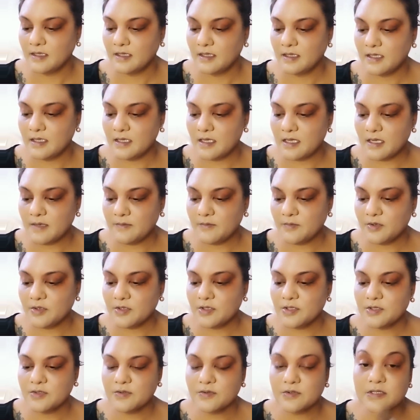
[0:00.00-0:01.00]
And I'm going
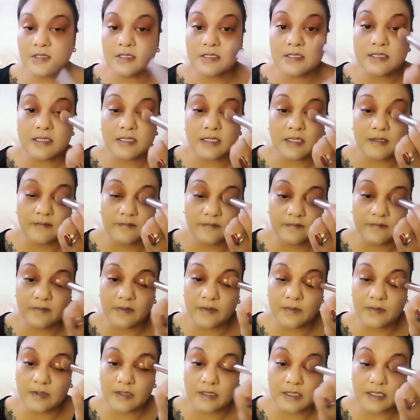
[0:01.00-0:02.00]
to use the same
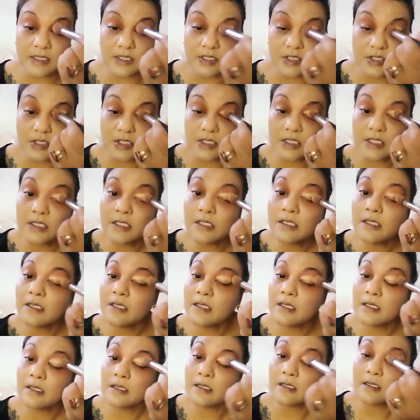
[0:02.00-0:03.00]
foundation
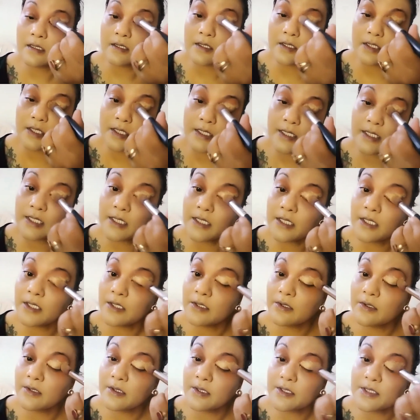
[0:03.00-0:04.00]

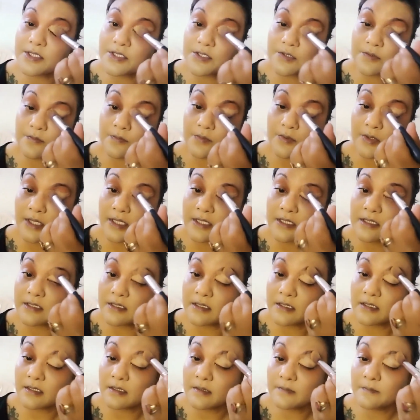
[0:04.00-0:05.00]
here to brighten
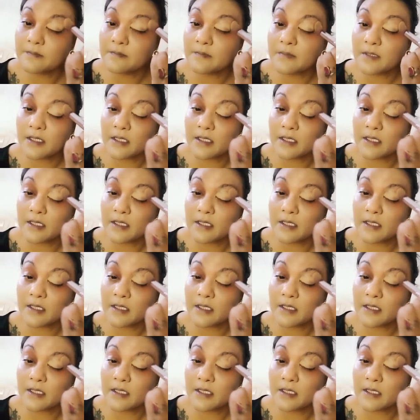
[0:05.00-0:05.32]
up my